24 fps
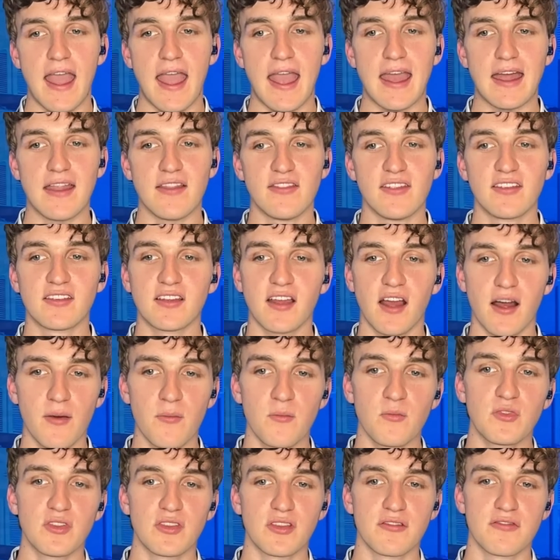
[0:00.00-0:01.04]
And this
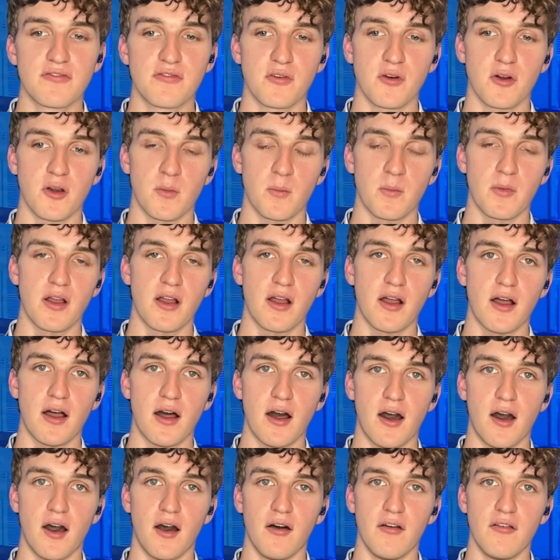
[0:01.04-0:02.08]
comes in the form
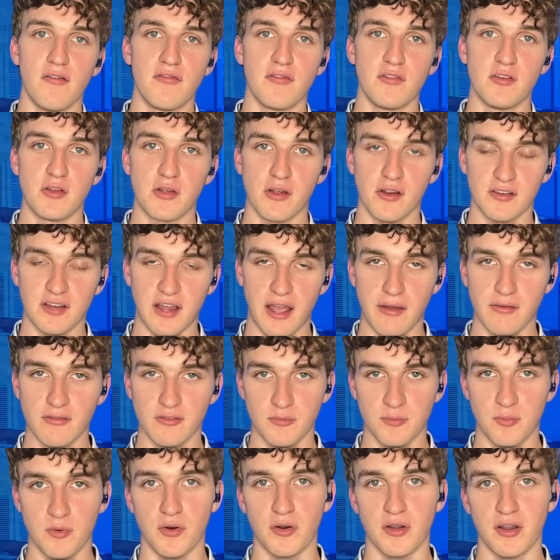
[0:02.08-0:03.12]
of New York Times
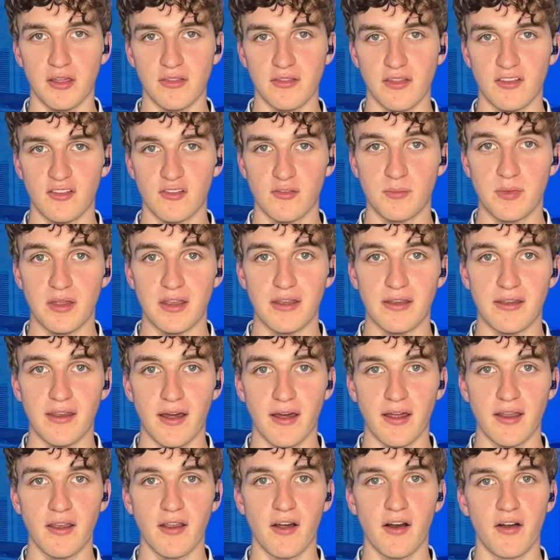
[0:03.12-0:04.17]
reporting that's been
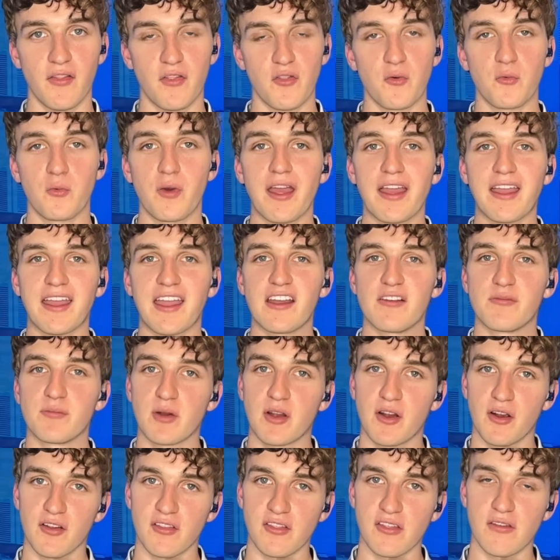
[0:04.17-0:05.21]
done on the way Kevin
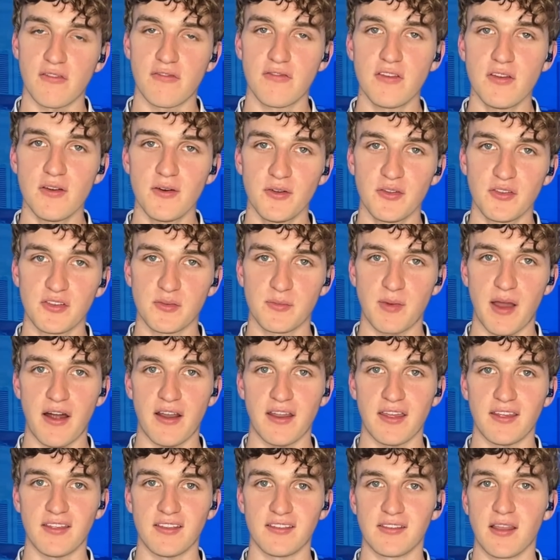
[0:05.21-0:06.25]
McCarthy feels
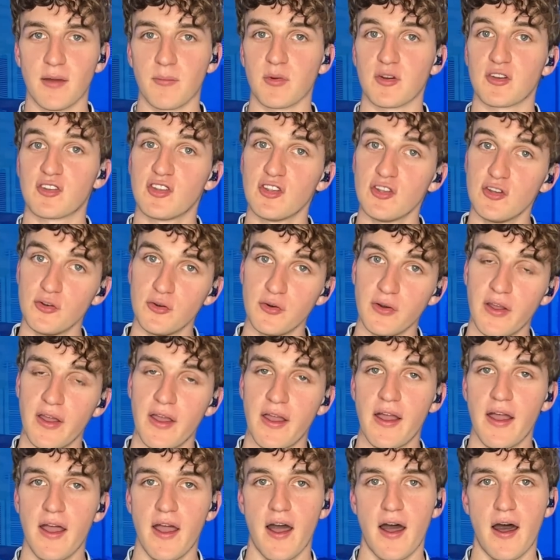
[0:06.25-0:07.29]
about his number two
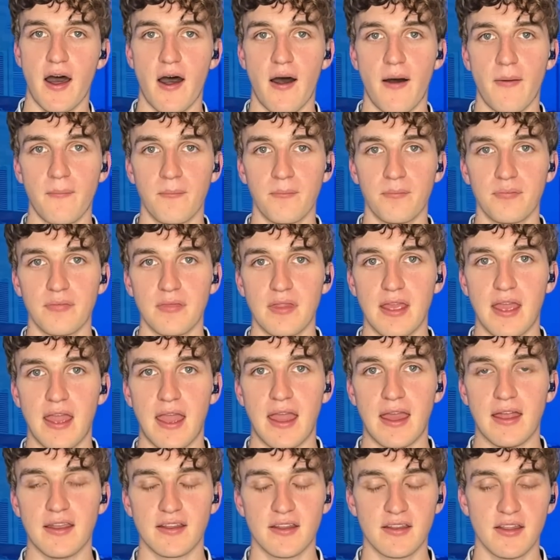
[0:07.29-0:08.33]
and
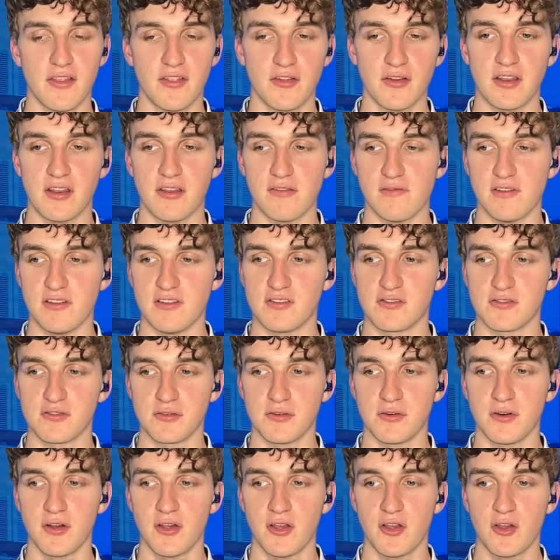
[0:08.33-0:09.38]
another
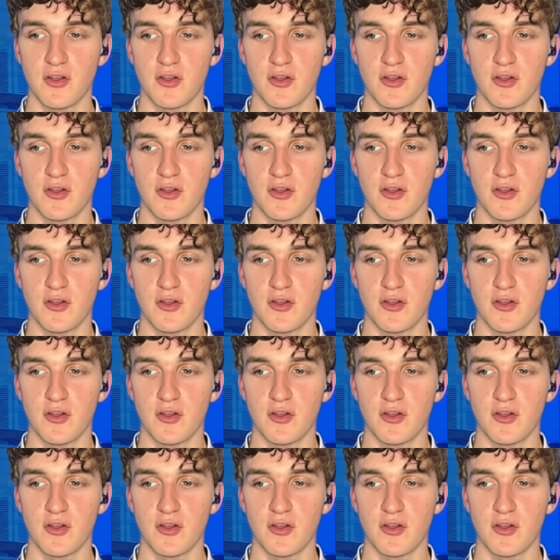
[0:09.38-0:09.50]
individual